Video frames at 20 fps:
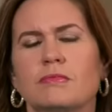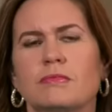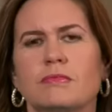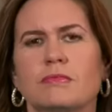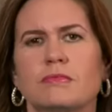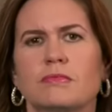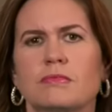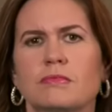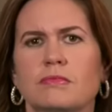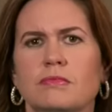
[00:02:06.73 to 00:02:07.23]

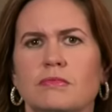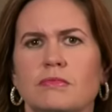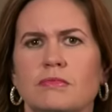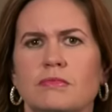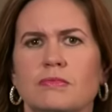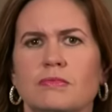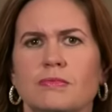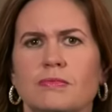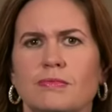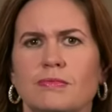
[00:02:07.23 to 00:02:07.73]

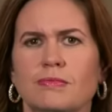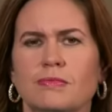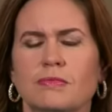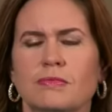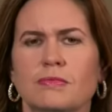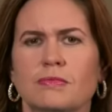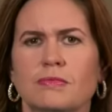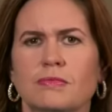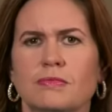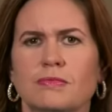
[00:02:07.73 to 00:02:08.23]

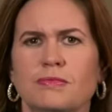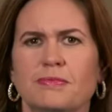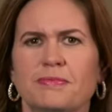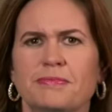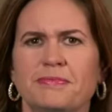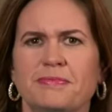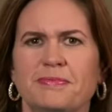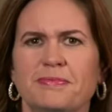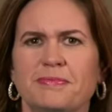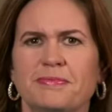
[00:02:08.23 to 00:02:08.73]

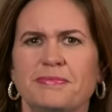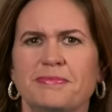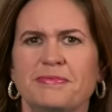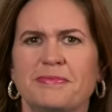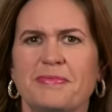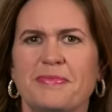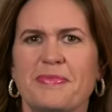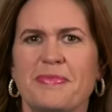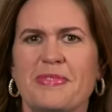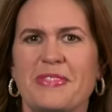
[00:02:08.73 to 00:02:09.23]

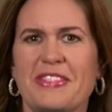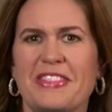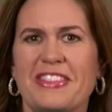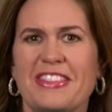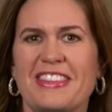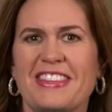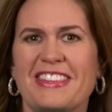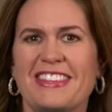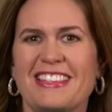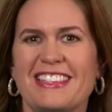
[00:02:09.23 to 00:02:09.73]

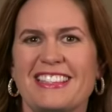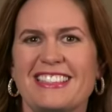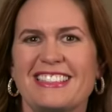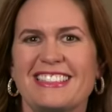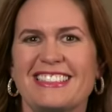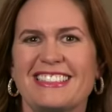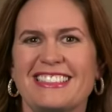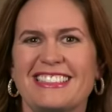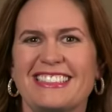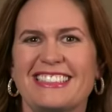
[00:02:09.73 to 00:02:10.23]

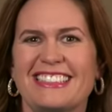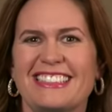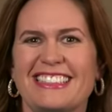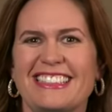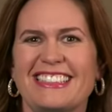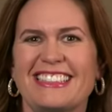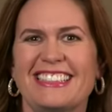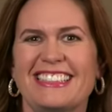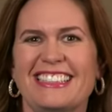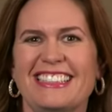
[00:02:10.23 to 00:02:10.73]

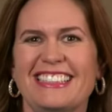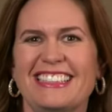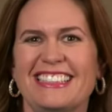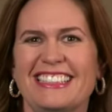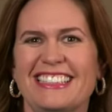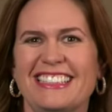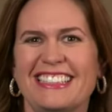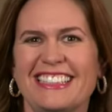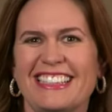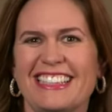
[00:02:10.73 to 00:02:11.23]

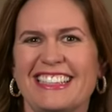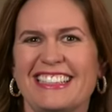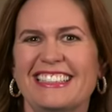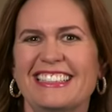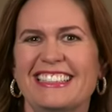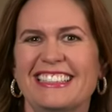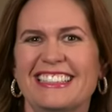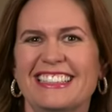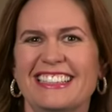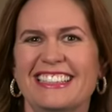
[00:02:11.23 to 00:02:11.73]

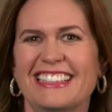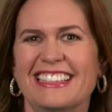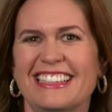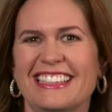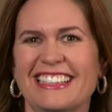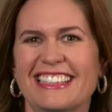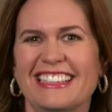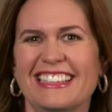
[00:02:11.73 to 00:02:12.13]
No words are spoken by the person on screen.